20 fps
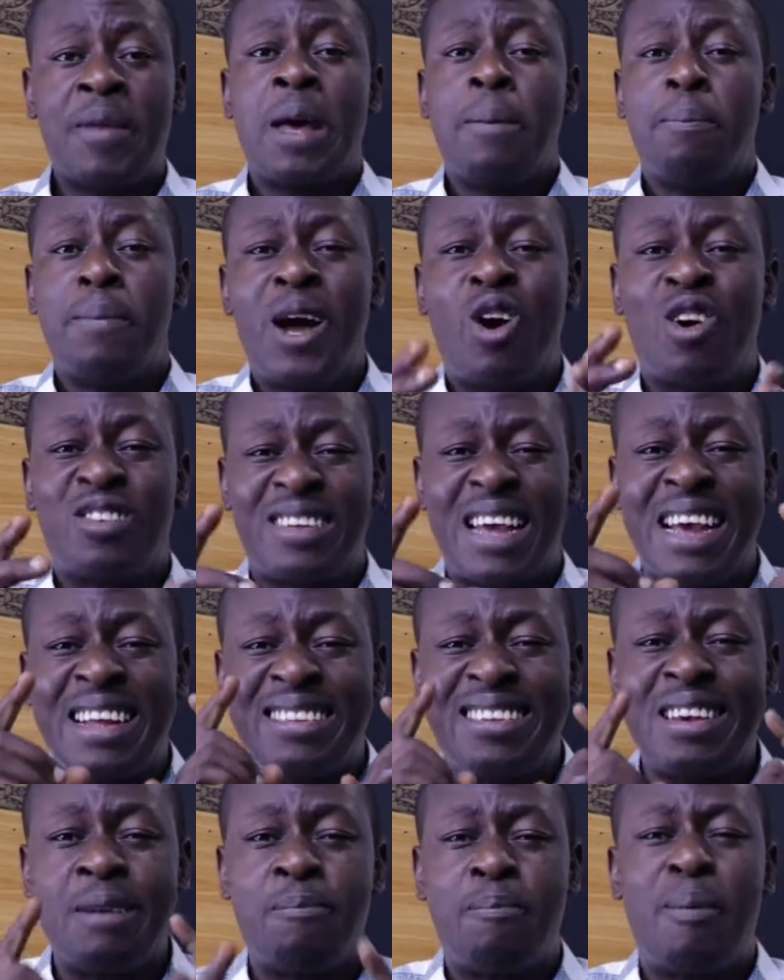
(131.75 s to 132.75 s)
Because
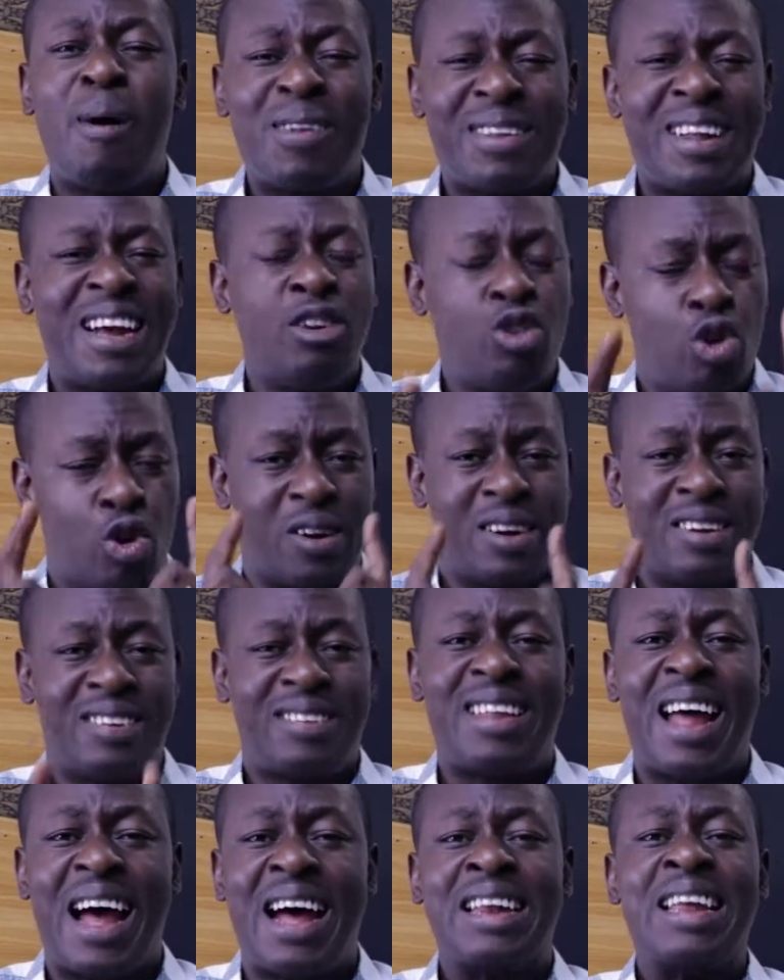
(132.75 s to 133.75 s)
it's important you
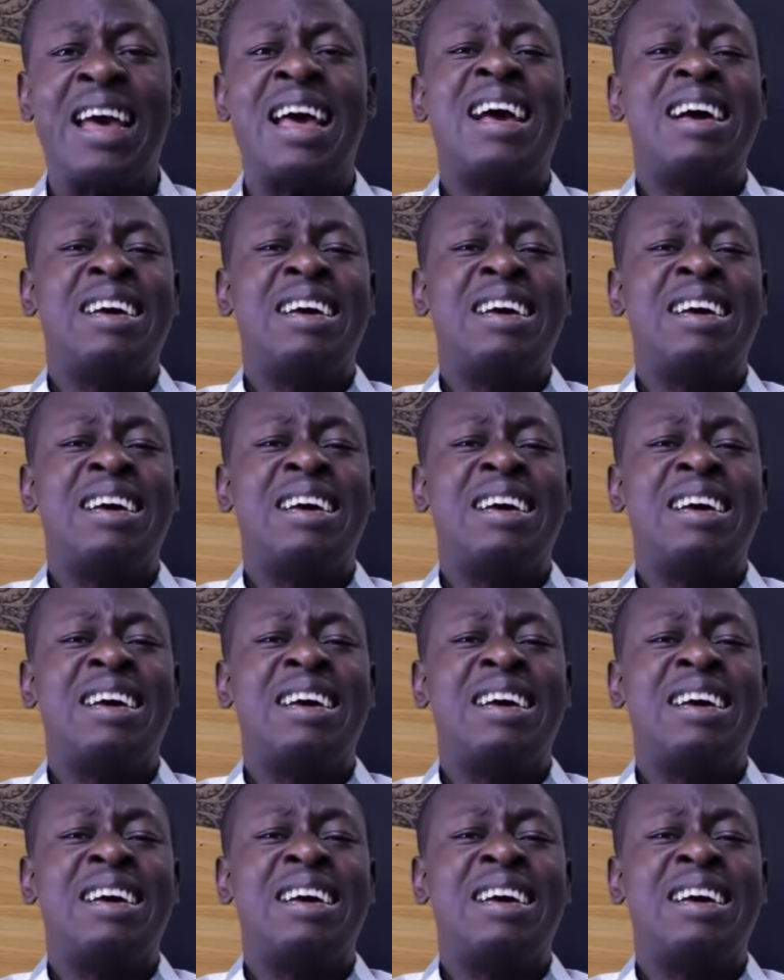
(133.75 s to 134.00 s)
understand